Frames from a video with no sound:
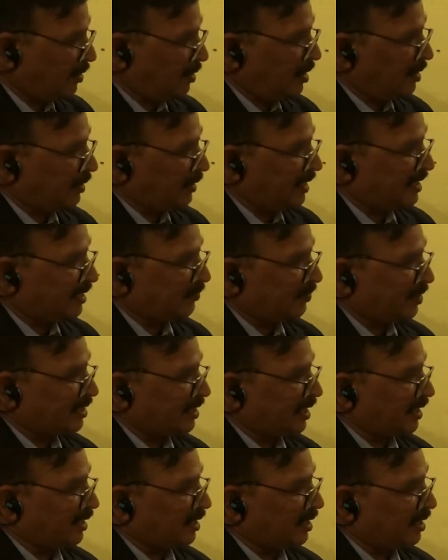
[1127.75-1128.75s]
this
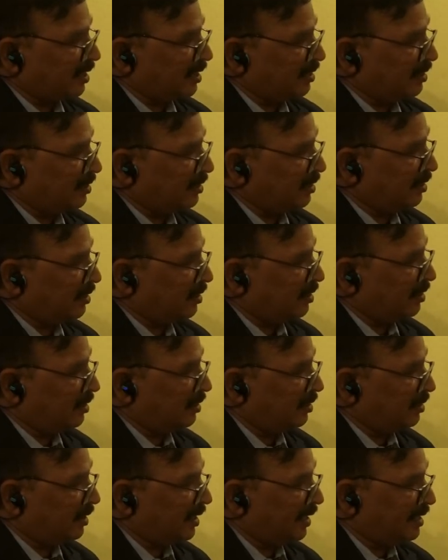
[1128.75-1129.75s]
vagina
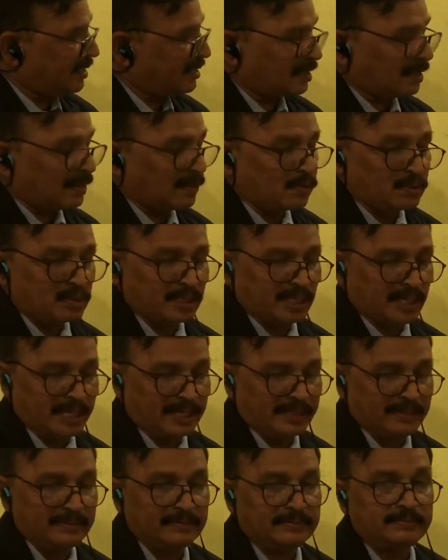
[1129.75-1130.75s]
leads outside,
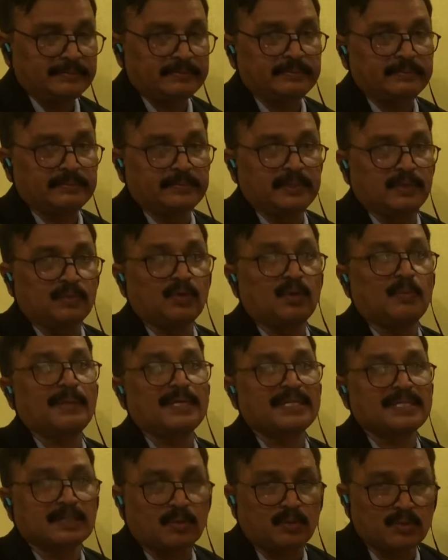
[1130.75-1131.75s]

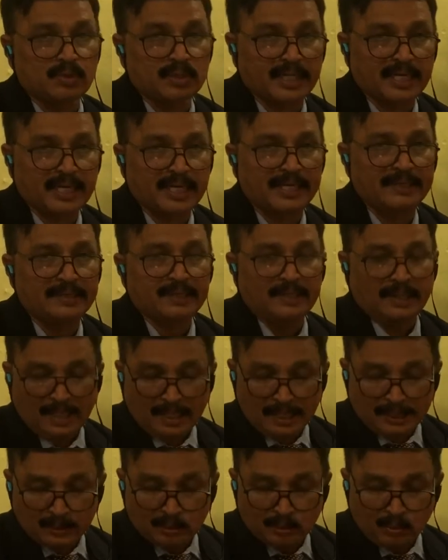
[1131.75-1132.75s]
opens outside
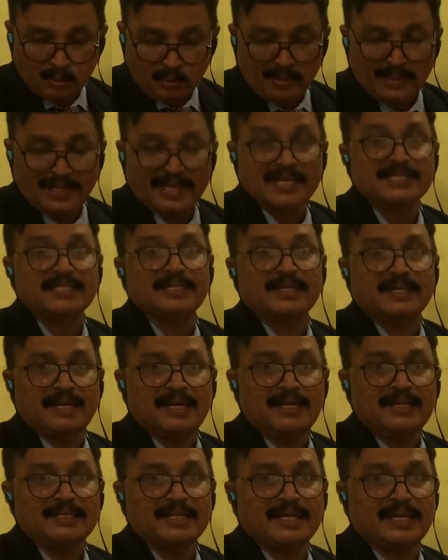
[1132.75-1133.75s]
through external
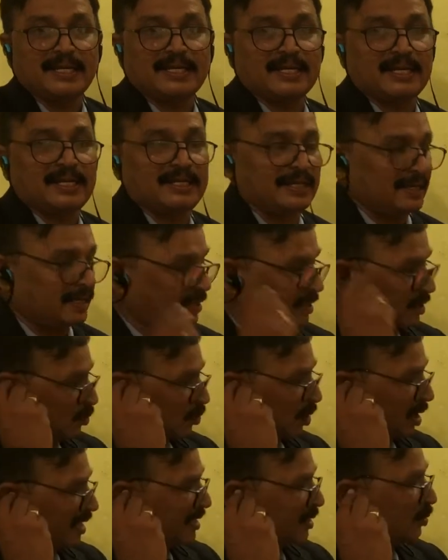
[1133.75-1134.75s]
genitalia. Now,
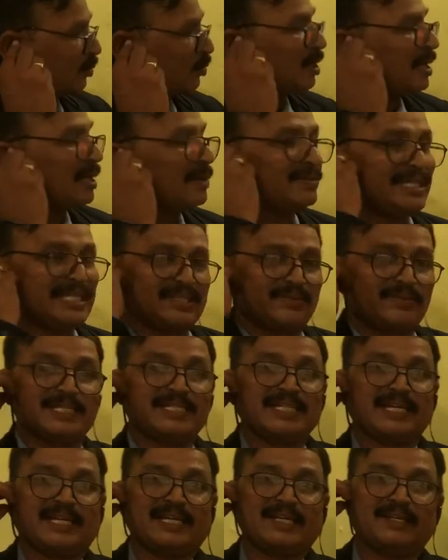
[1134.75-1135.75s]
what is the role of this
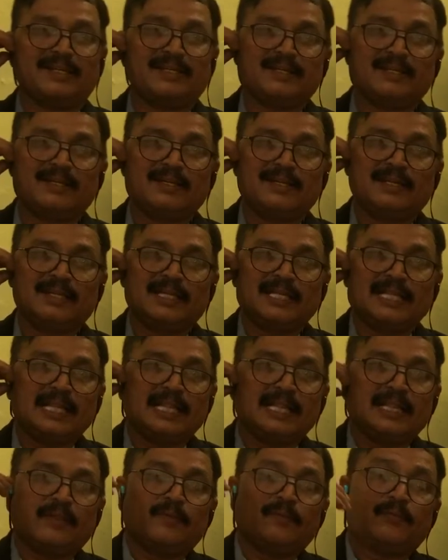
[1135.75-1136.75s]
vagina?
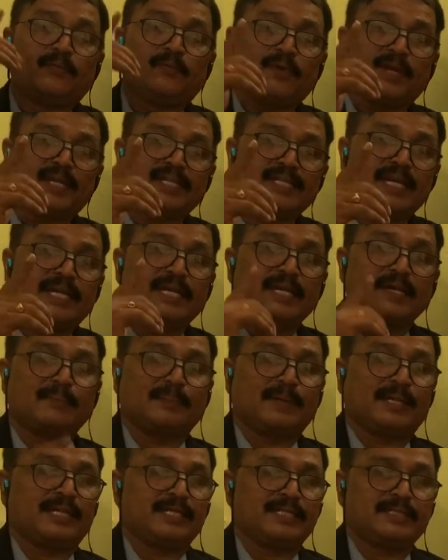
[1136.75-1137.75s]
Vagina
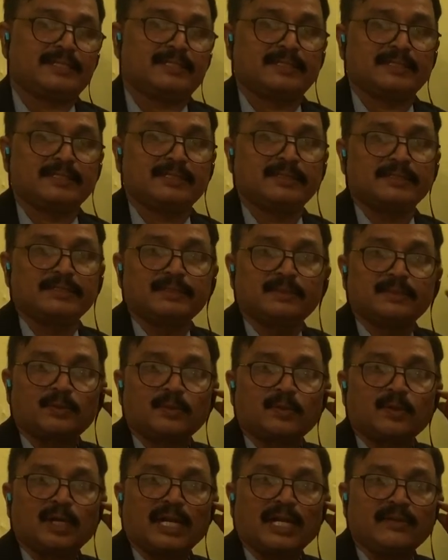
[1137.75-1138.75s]
plays
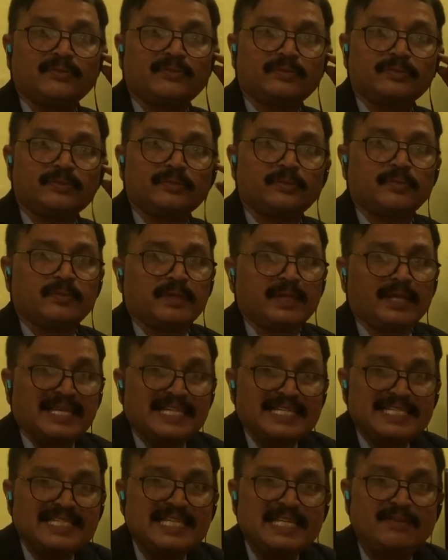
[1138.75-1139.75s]
role of
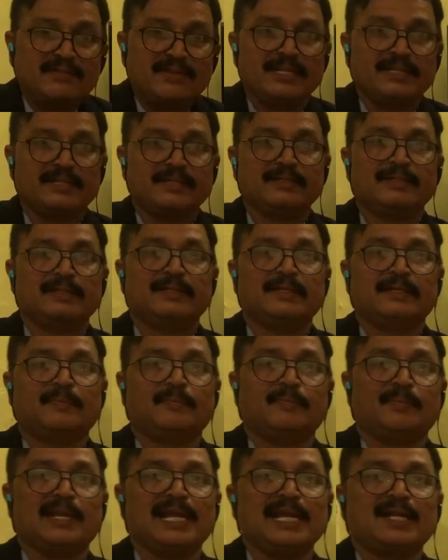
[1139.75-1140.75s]
receiving
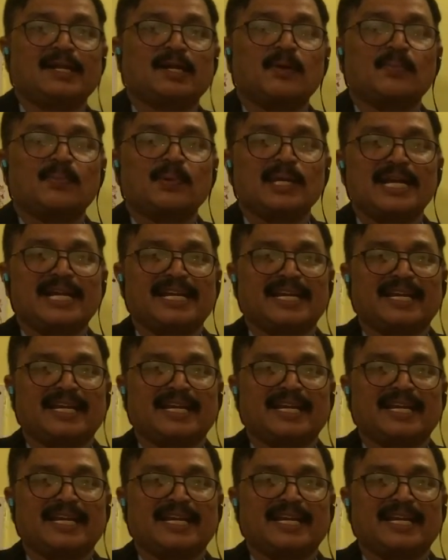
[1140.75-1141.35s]
male copulatory